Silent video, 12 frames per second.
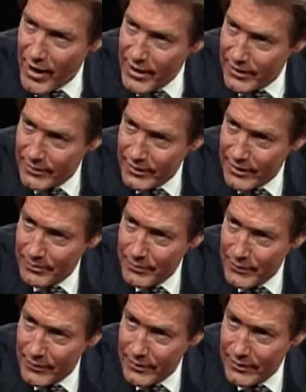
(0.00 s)
write
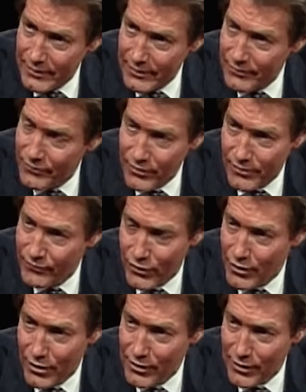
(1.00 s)
and for
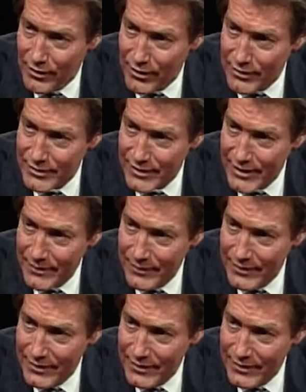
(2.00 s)
a long, long, long time?